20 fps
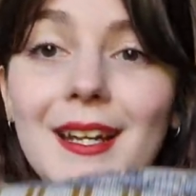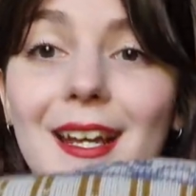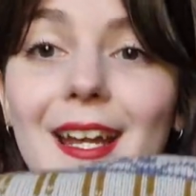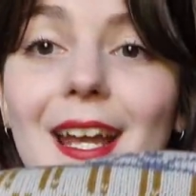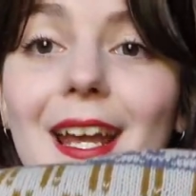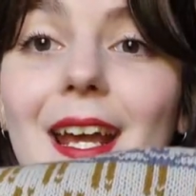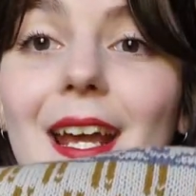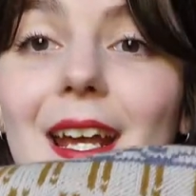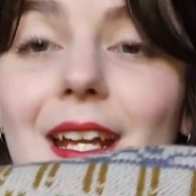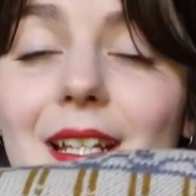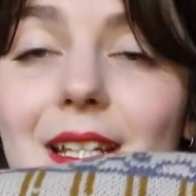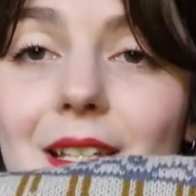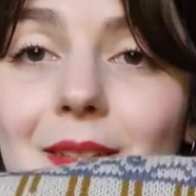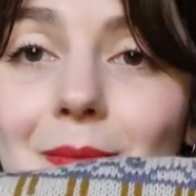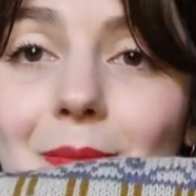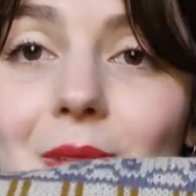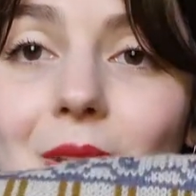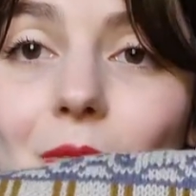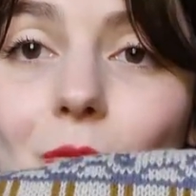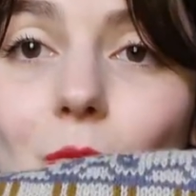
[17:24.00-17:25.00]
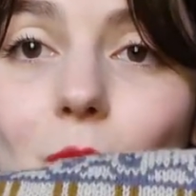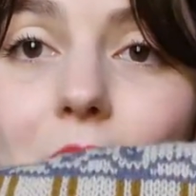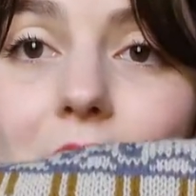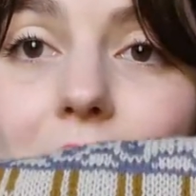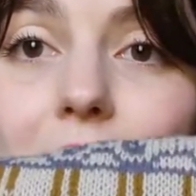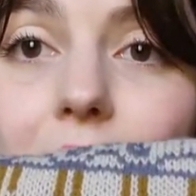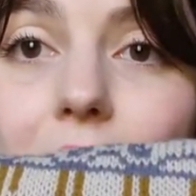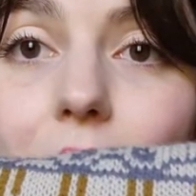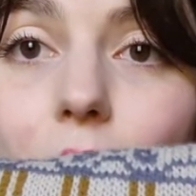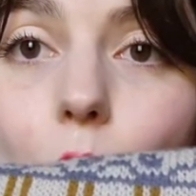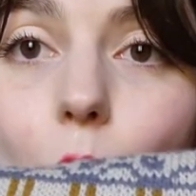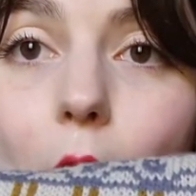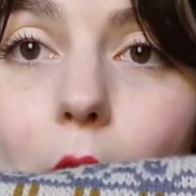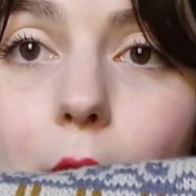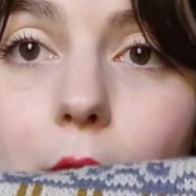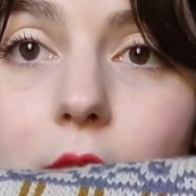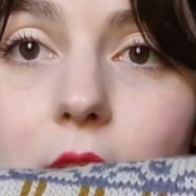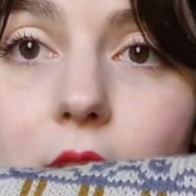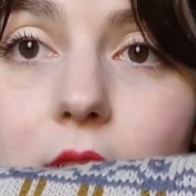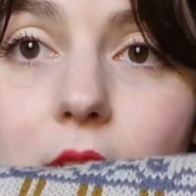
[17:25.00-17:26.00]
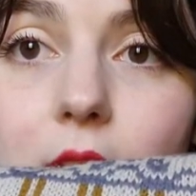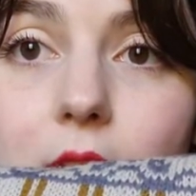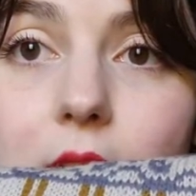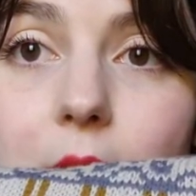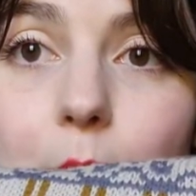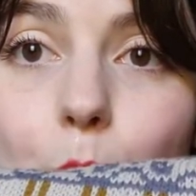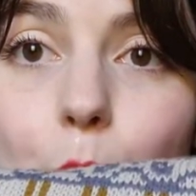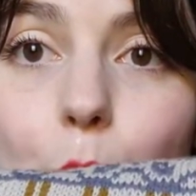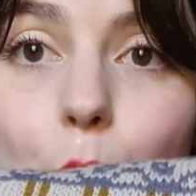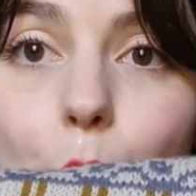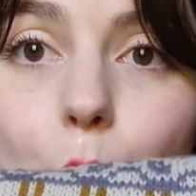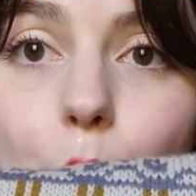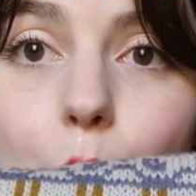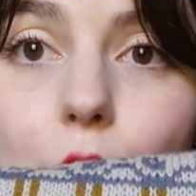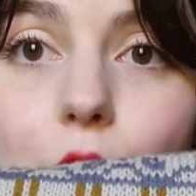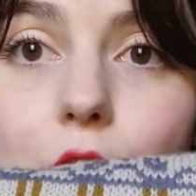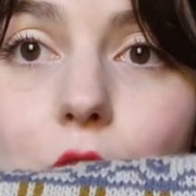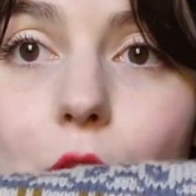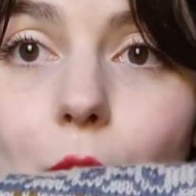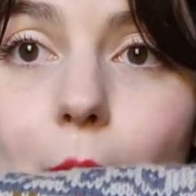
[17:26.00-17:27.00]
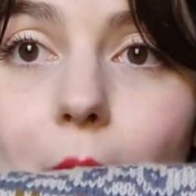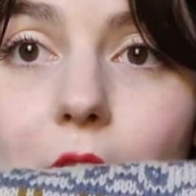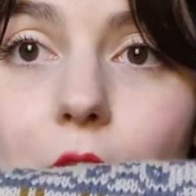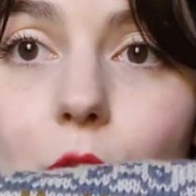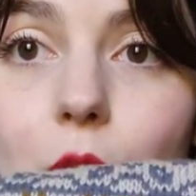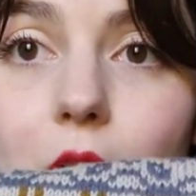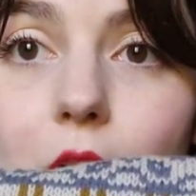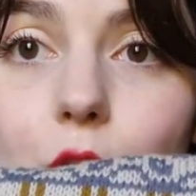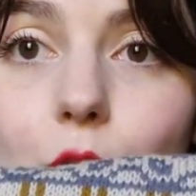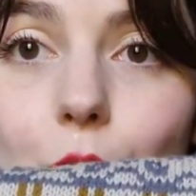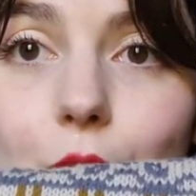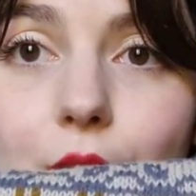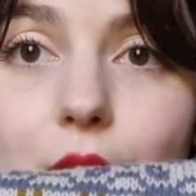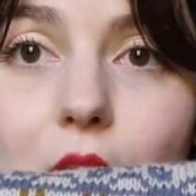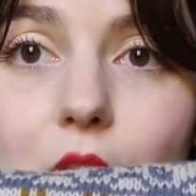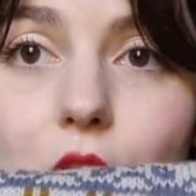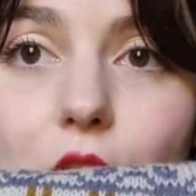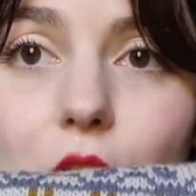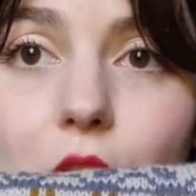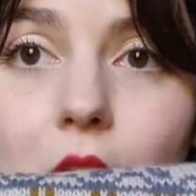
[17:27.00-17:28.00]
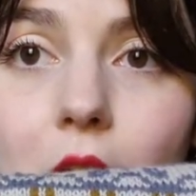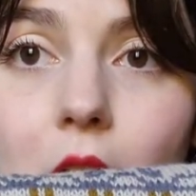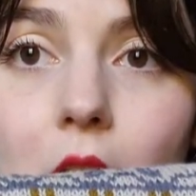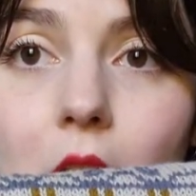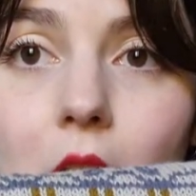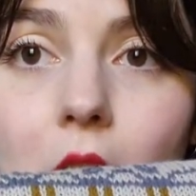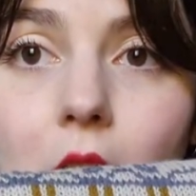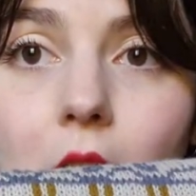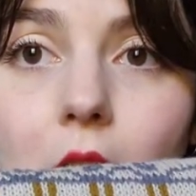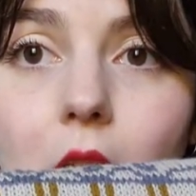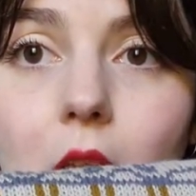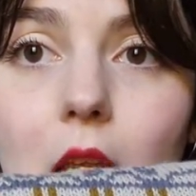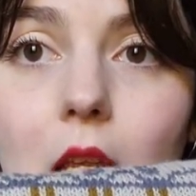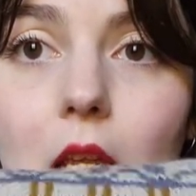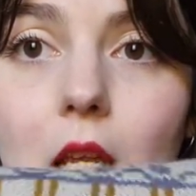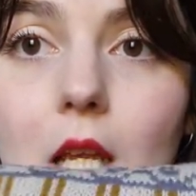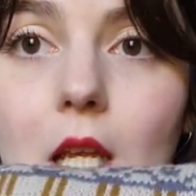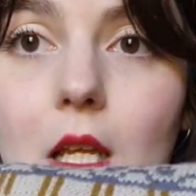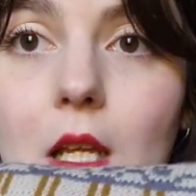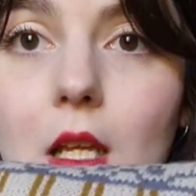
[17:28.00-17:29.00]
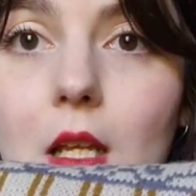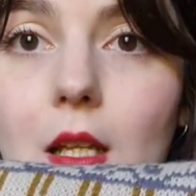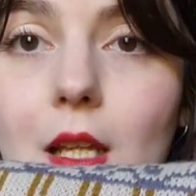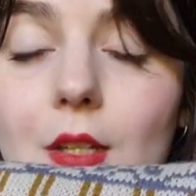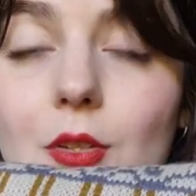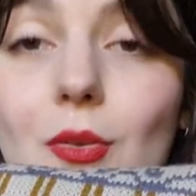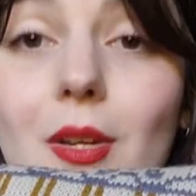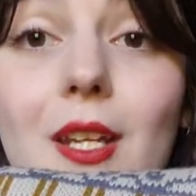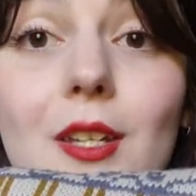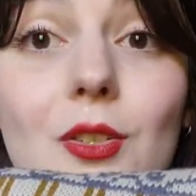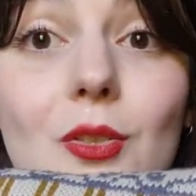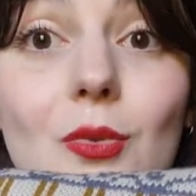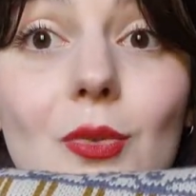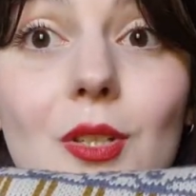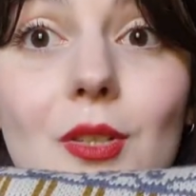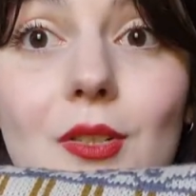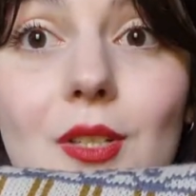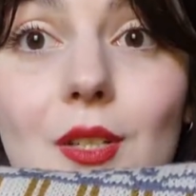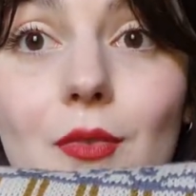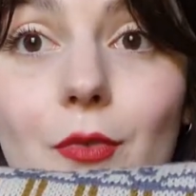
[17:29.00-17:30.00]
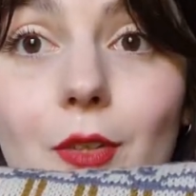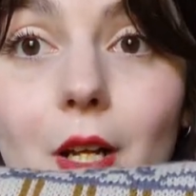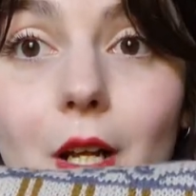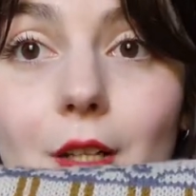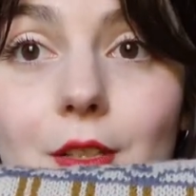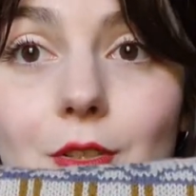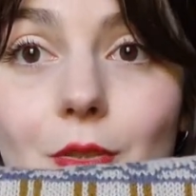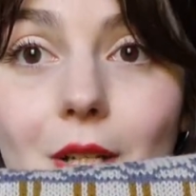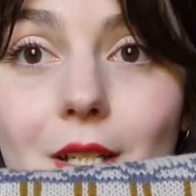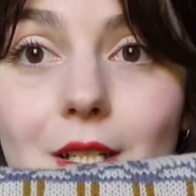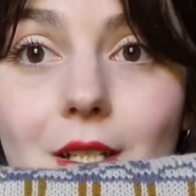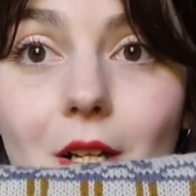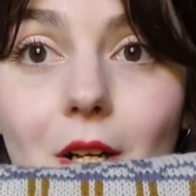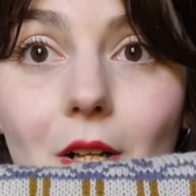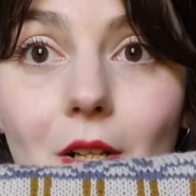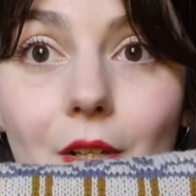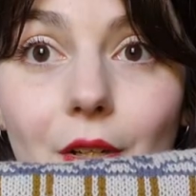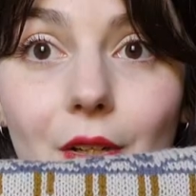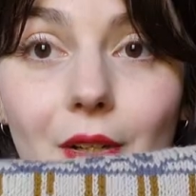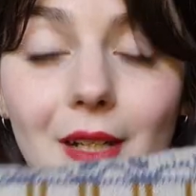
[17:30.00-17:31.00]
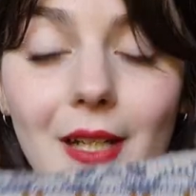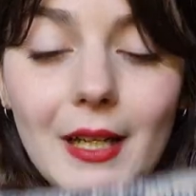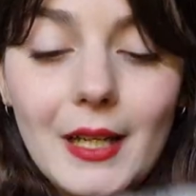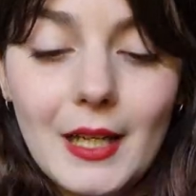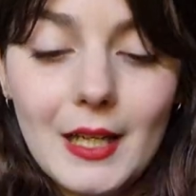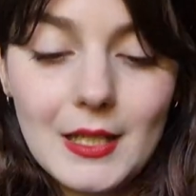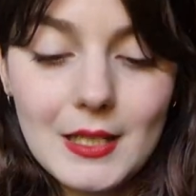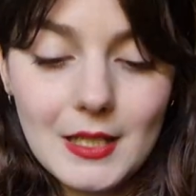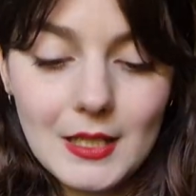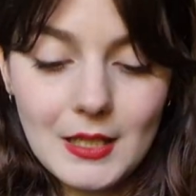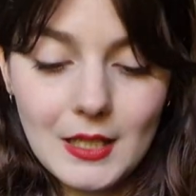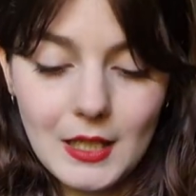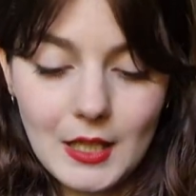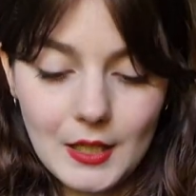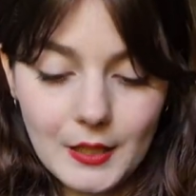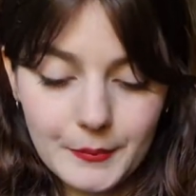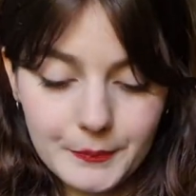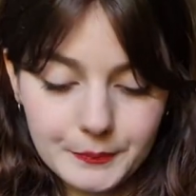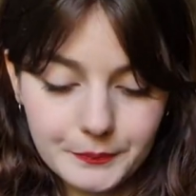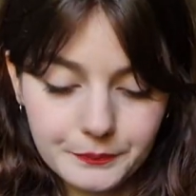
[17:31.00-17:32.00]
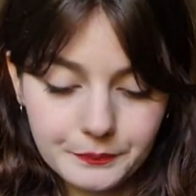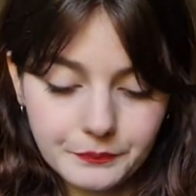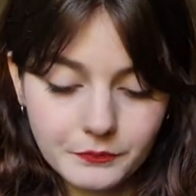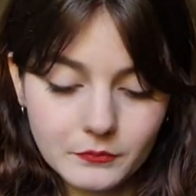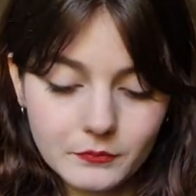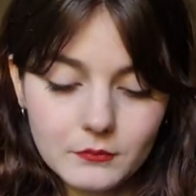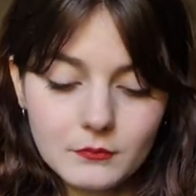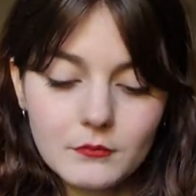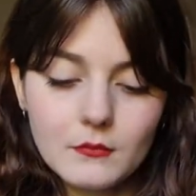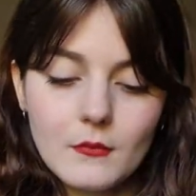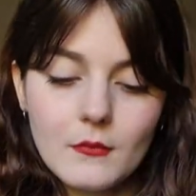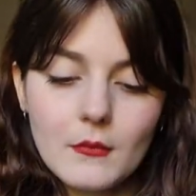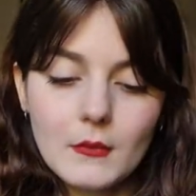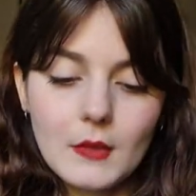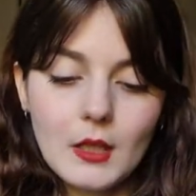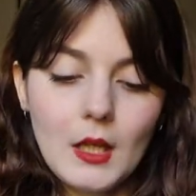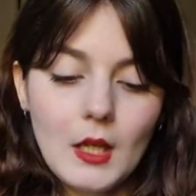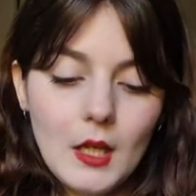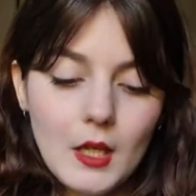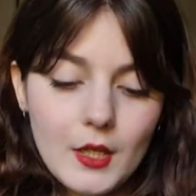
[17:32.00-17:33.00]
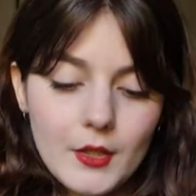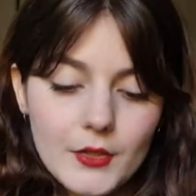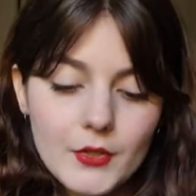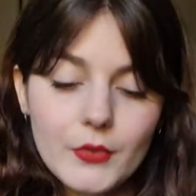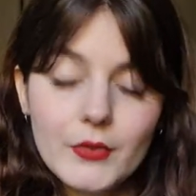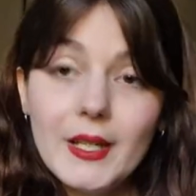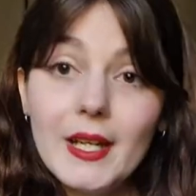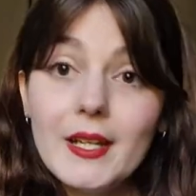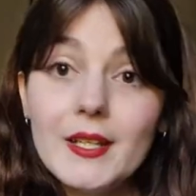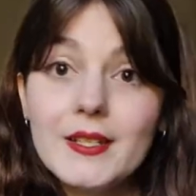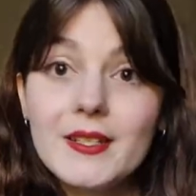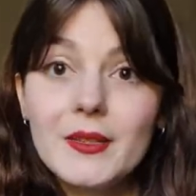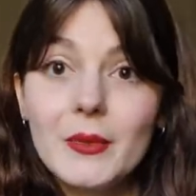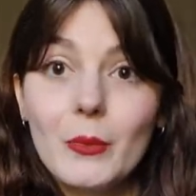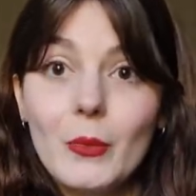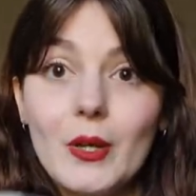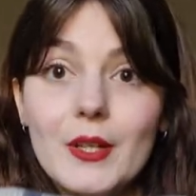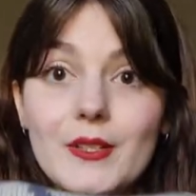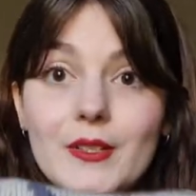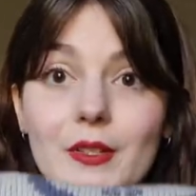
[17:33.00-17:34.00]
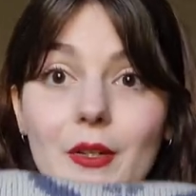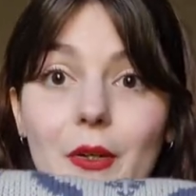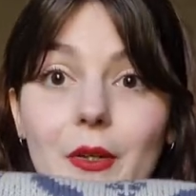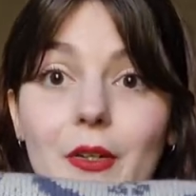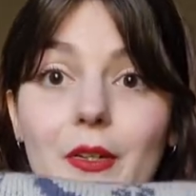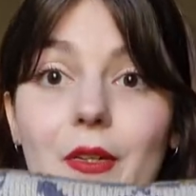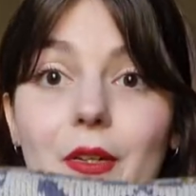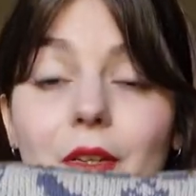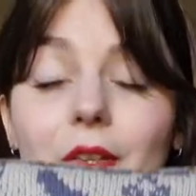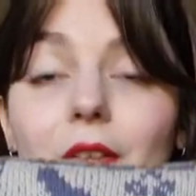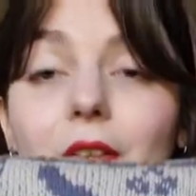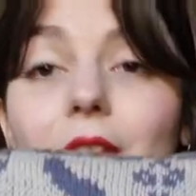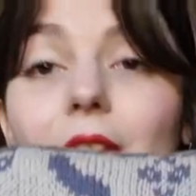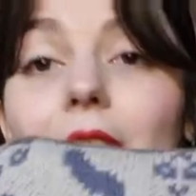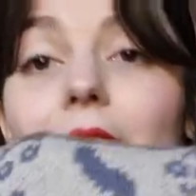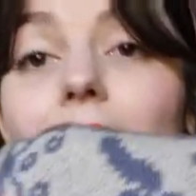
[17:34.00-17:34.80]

and in between you have this simple geometric transition that you can do in a different contrast color, like I did here. So next was earth.